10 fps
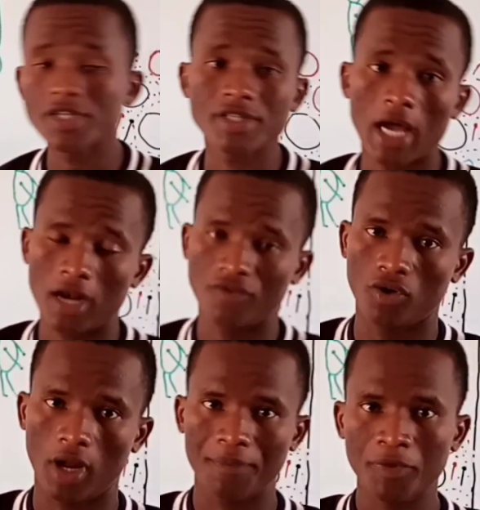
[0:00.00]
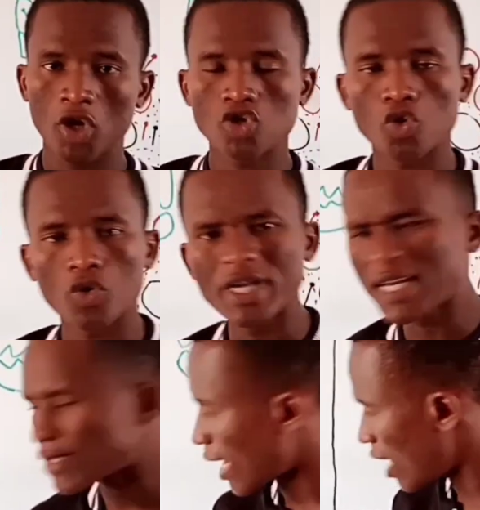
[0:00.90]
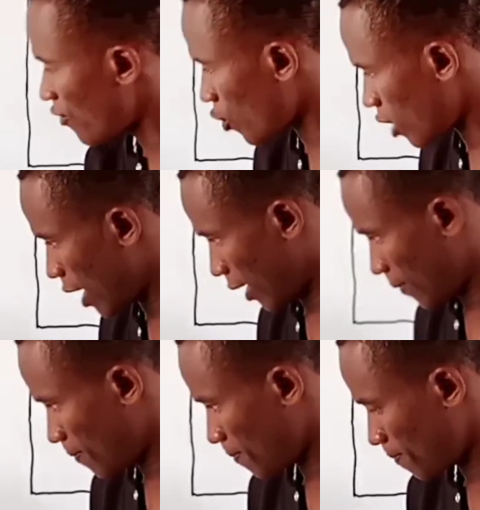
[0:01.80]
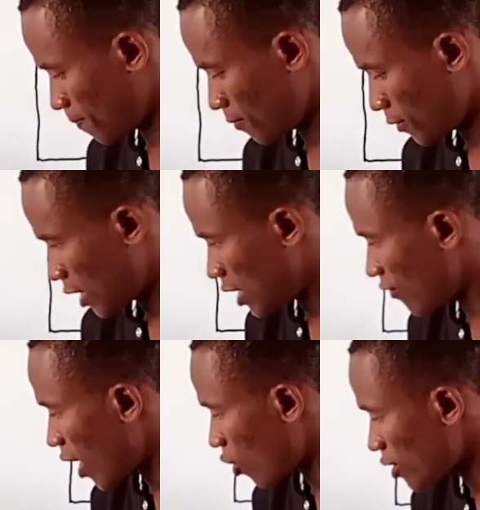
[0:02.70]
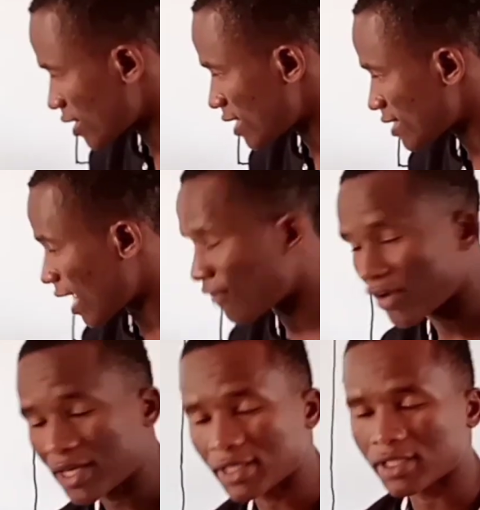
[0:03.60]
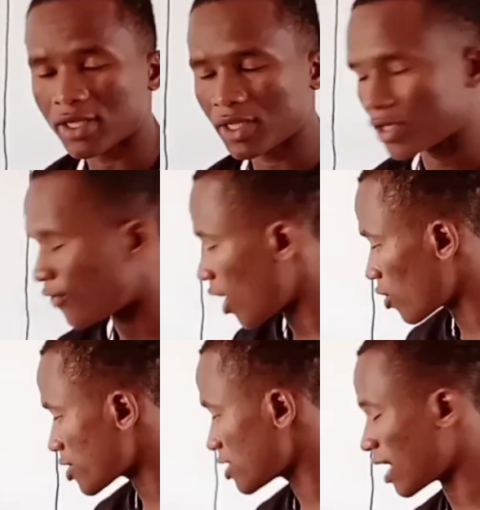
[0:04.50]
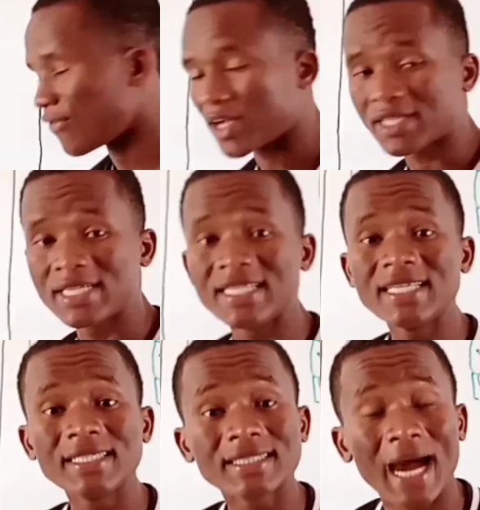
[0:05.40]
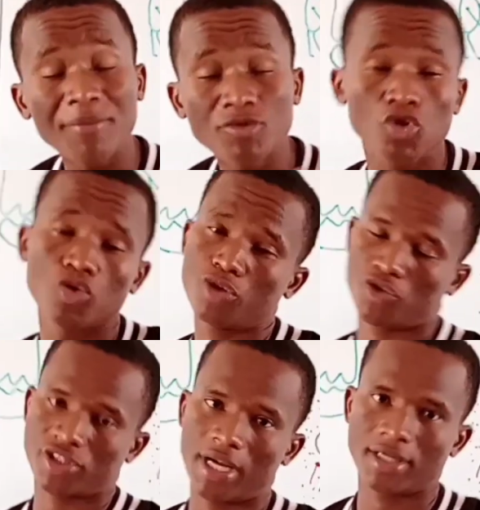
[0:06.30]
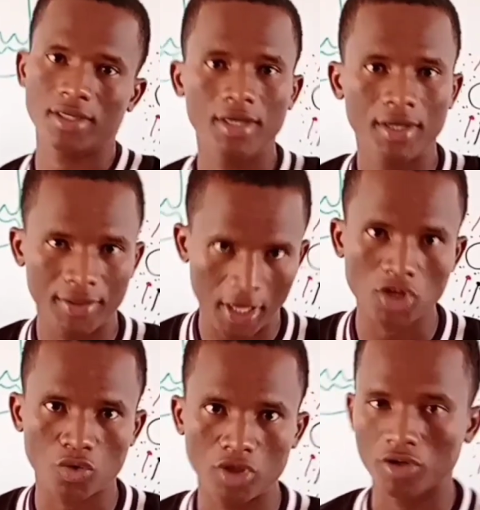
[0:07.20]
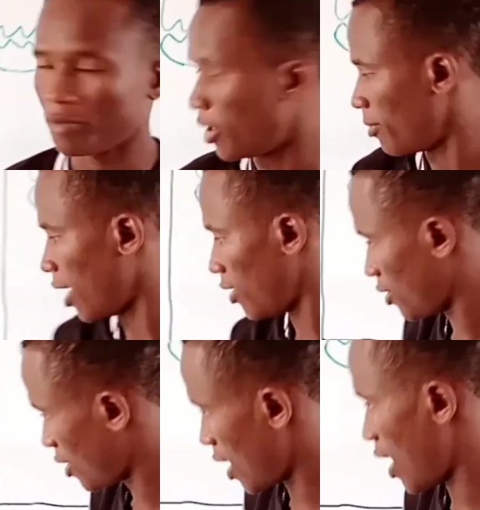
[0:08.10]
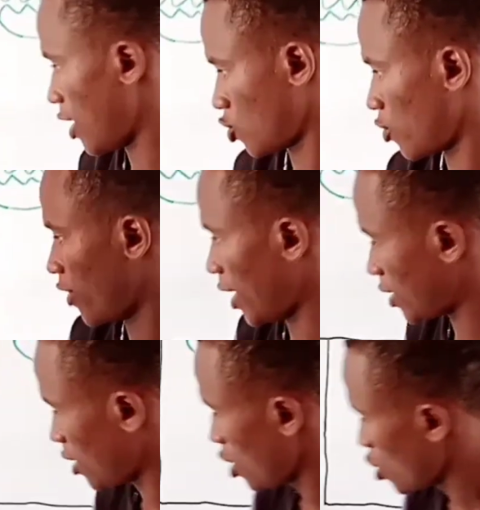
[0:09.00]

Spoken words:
this is the alveoli. So within this alveoli, the virus is affecting the type 2 pneumocyte. That one you remember. I told that.